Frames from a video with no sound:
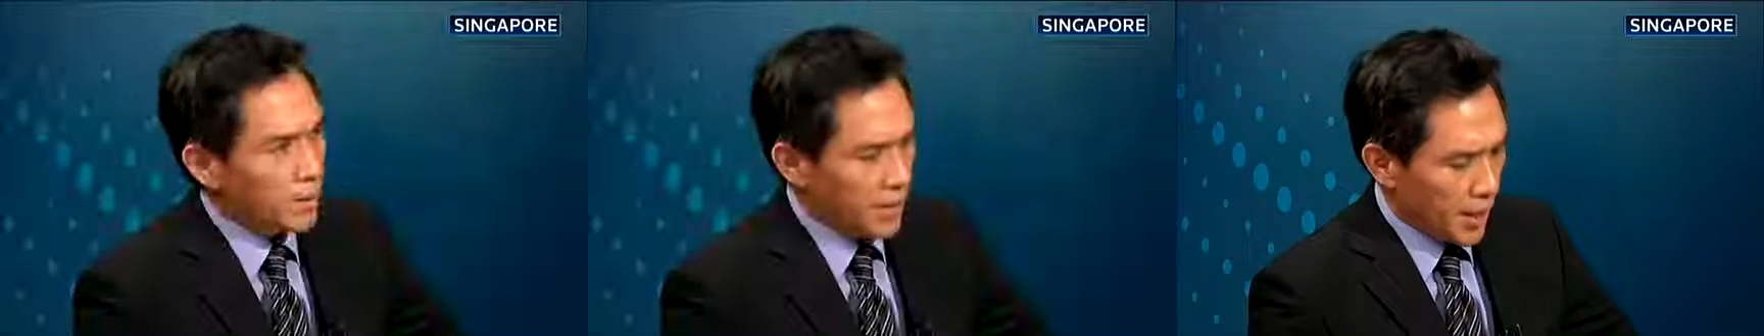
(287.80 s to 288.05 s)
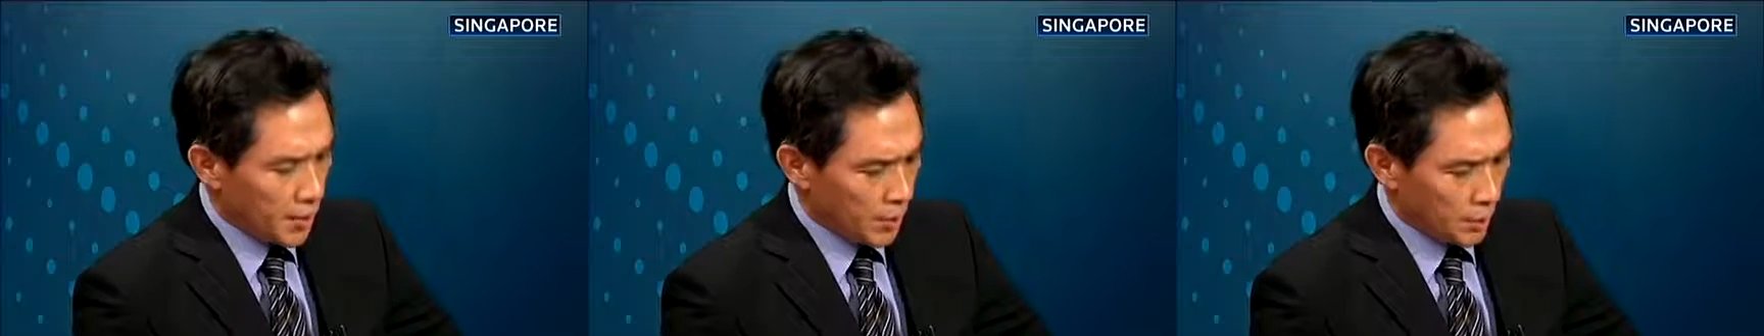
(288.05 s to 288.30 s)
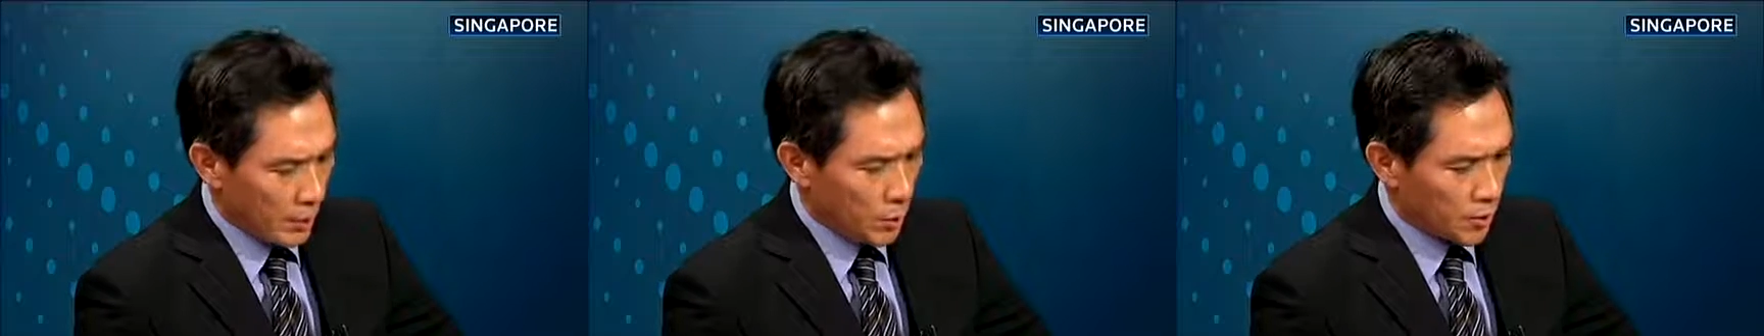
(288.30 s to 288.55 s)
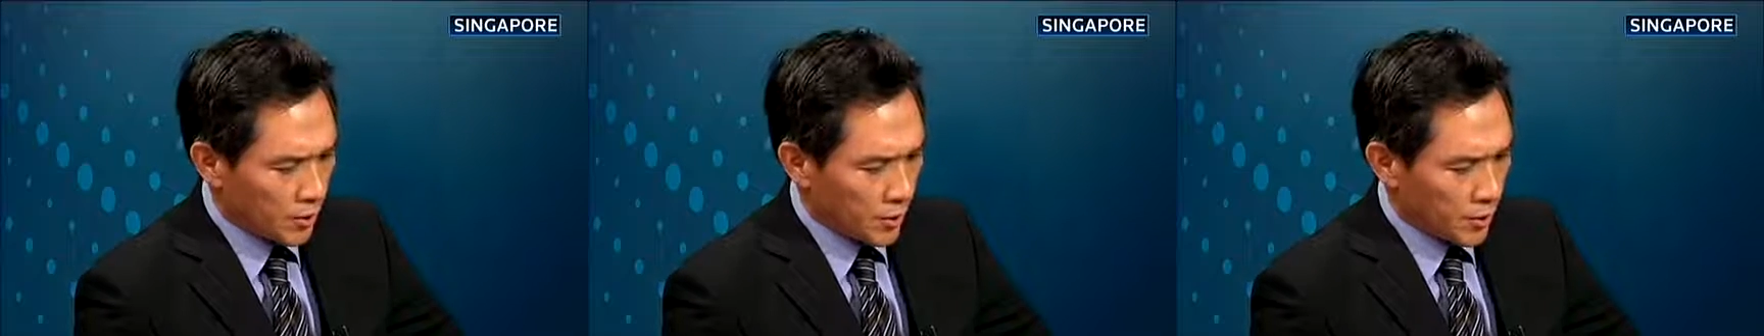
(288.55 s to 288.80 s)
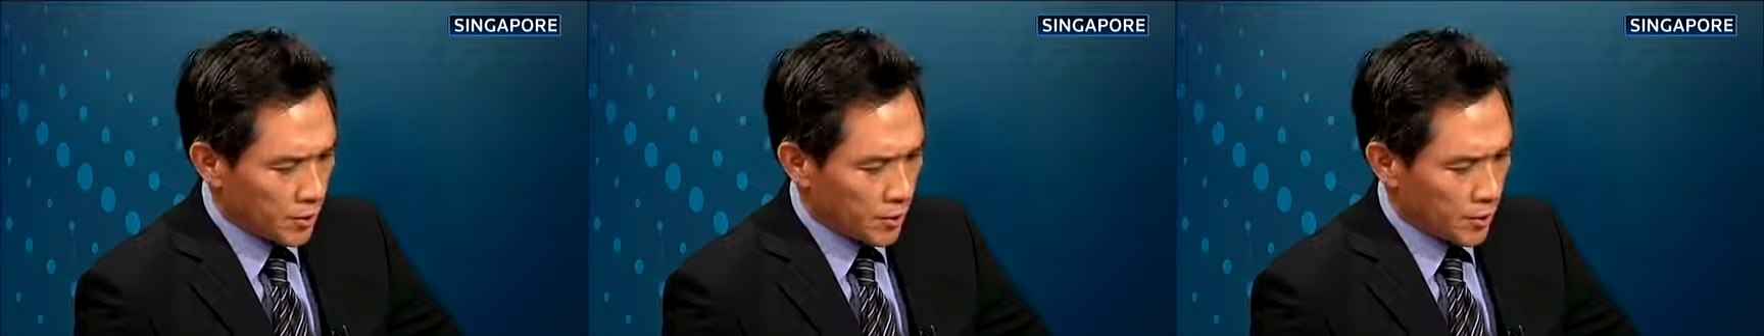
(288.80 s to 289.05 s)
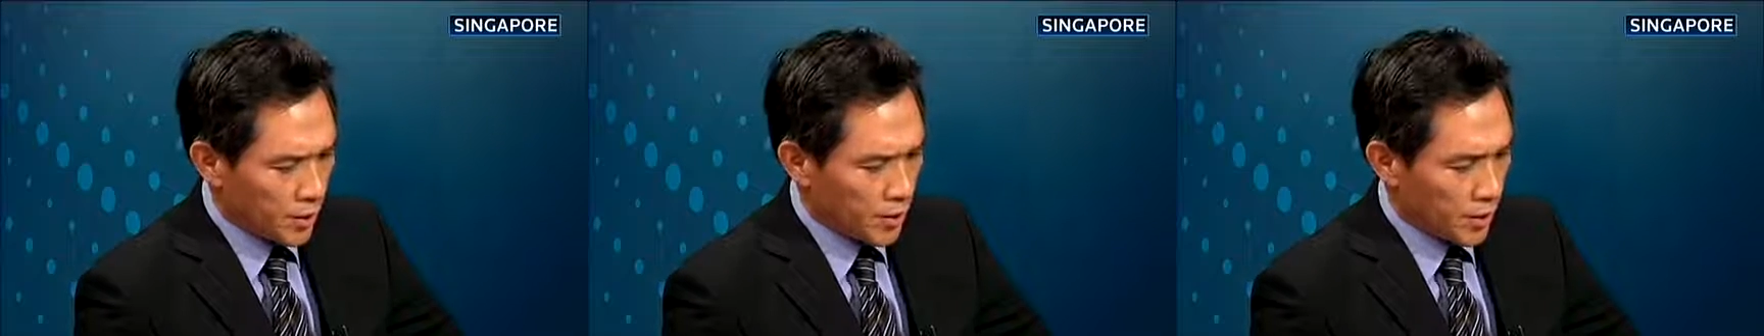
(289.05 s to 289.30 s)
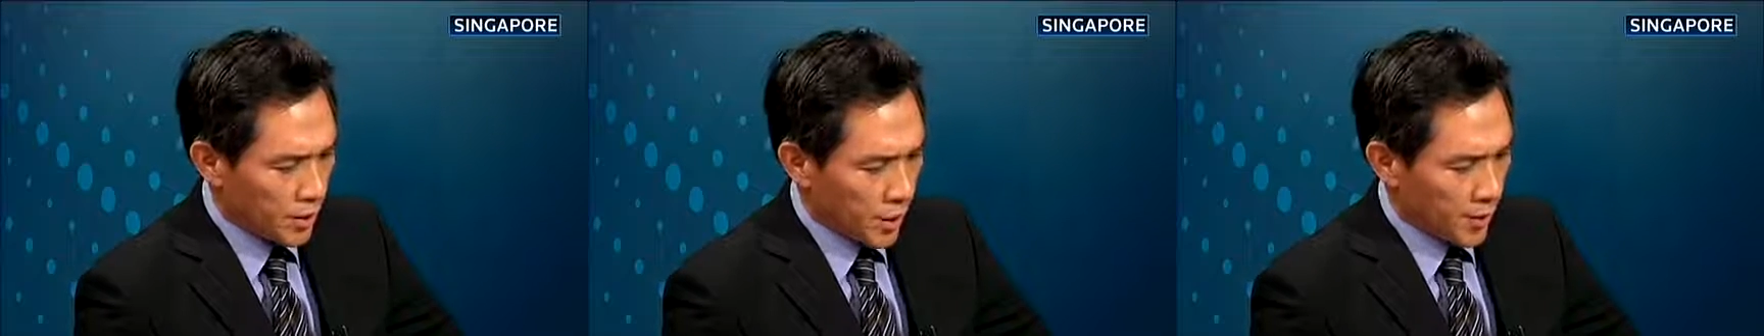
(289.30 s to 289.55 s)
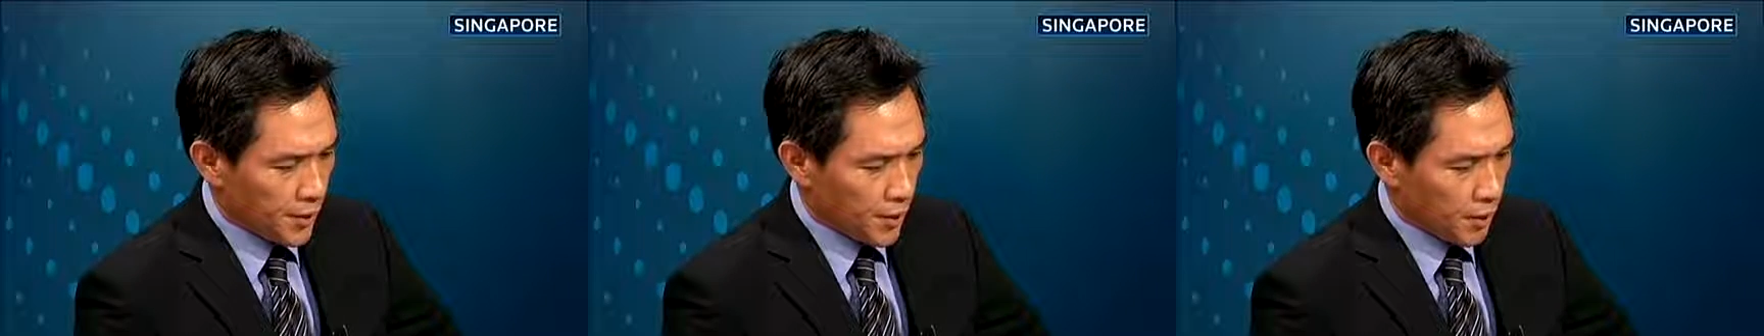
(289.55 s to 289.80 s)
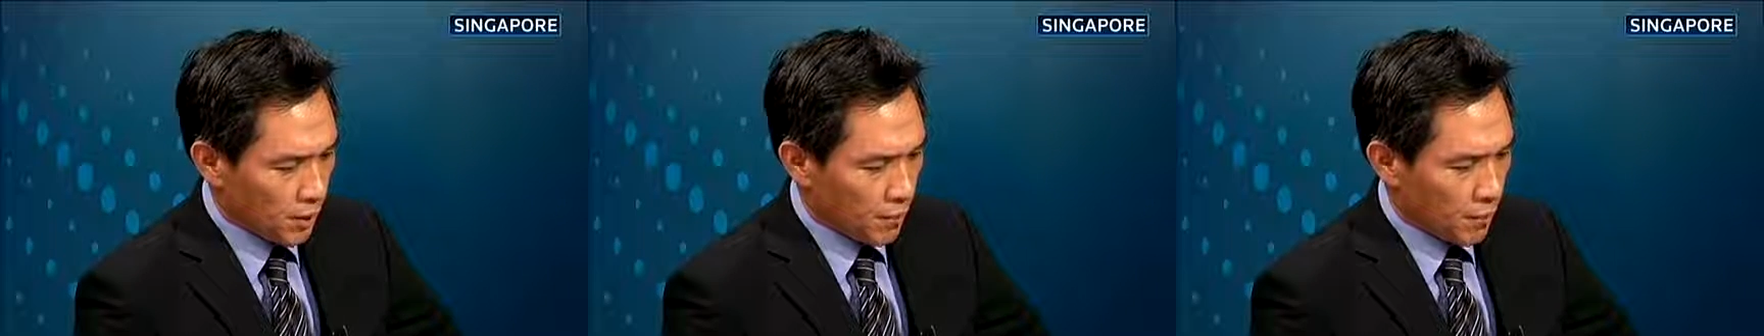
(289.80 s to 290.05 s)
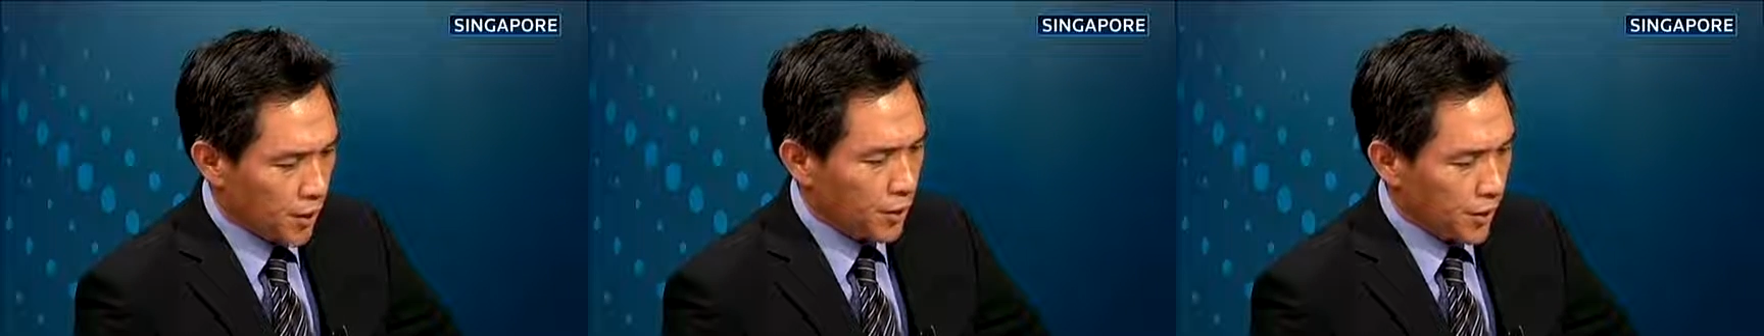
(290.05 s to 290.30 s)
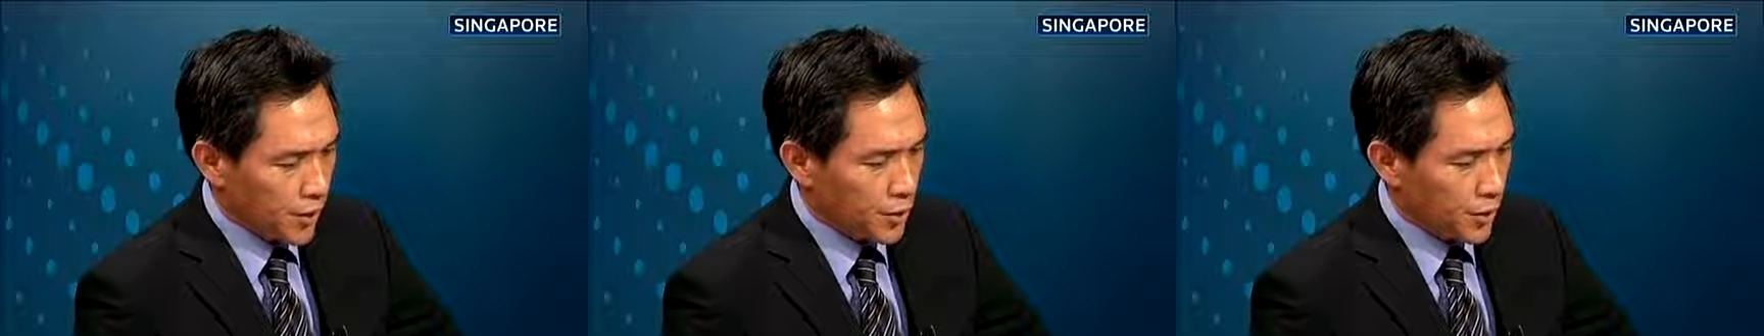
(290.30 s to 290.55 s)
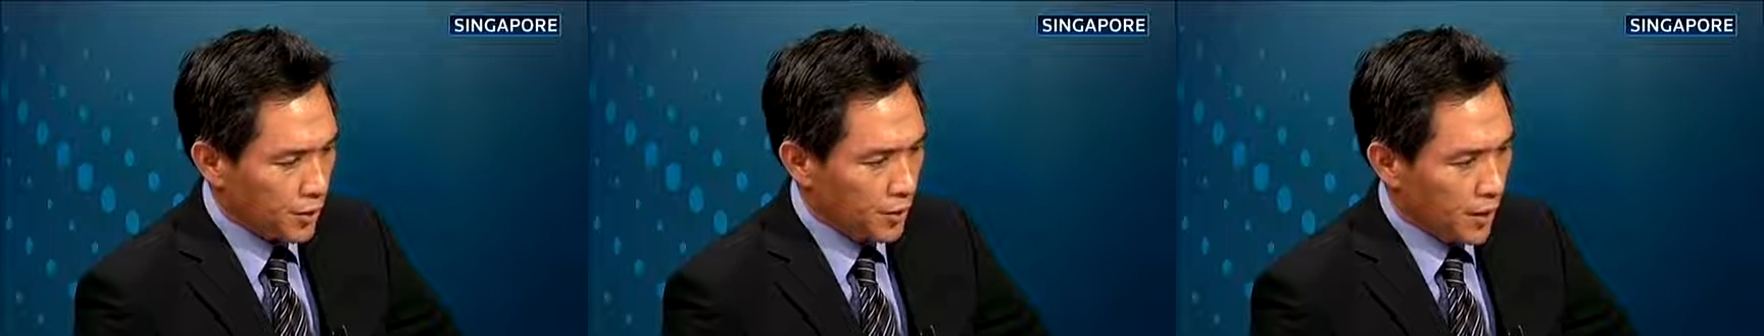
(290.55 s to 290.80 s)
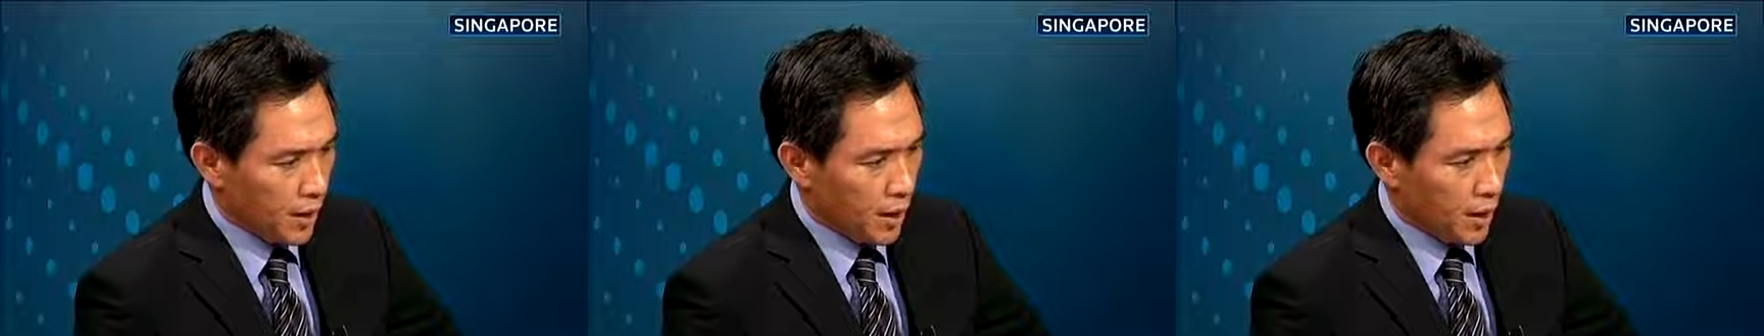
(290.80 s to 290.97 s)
Daniel, closely linked to this uh, idea of regulation,